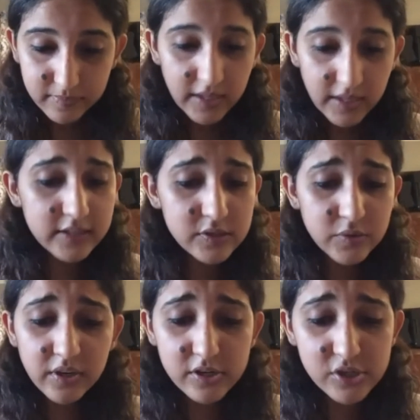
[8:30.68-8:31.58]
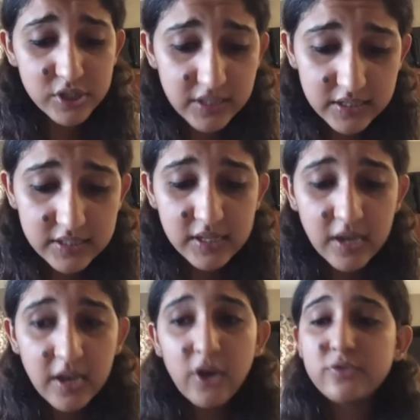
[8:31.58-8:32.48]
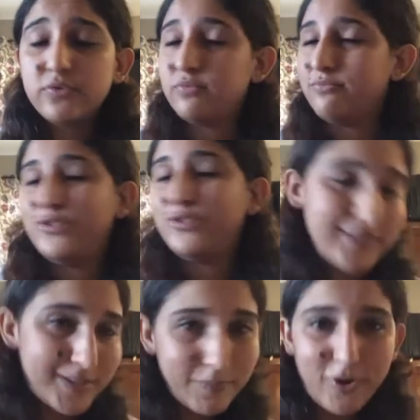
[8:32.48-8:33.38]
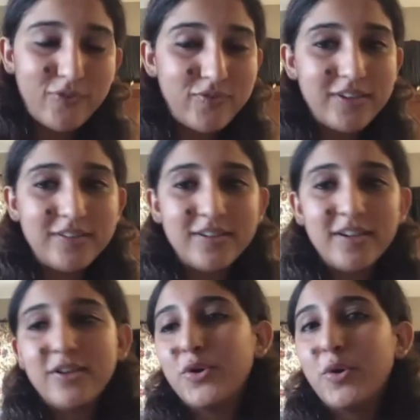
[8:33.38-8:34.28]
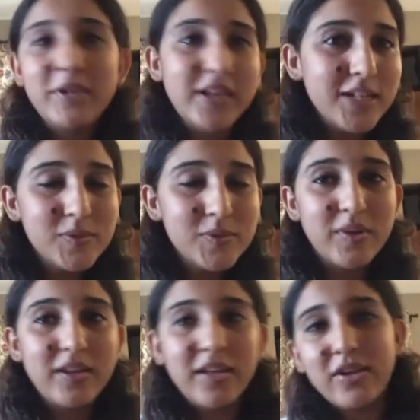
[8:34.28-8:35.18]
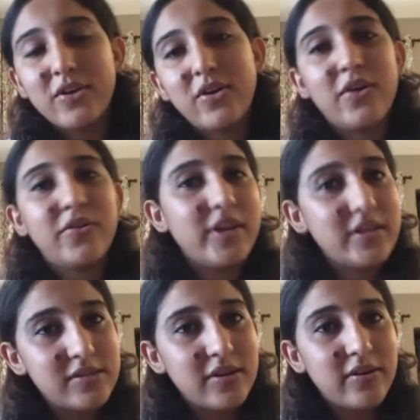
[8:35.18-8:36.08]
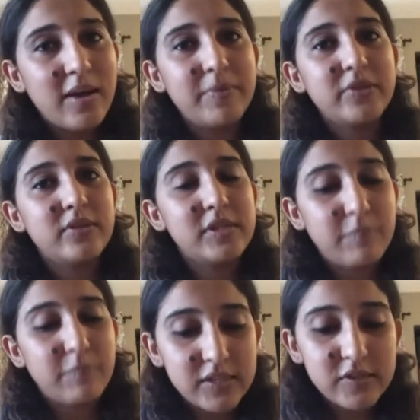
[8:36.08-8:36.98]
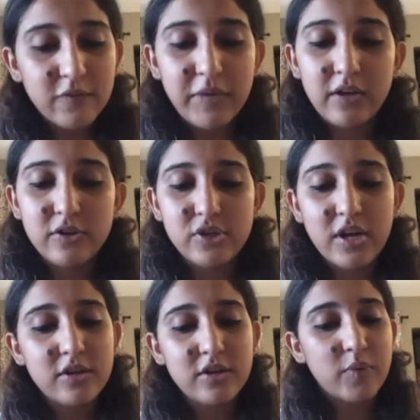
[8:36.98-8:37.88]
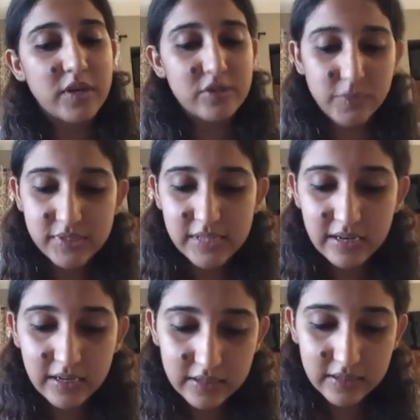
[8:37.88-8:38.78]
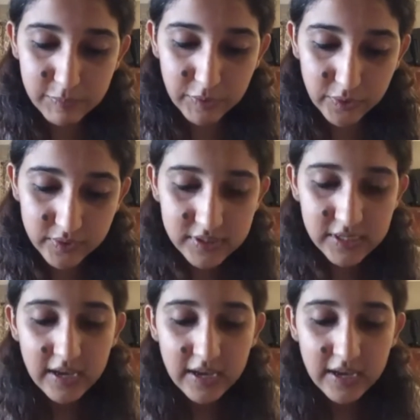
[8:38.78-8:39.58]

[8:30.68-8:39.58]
And so here she is, just a prophet. Nobody else was willing. God raised her up into this place of being a judge where she was settling disputes.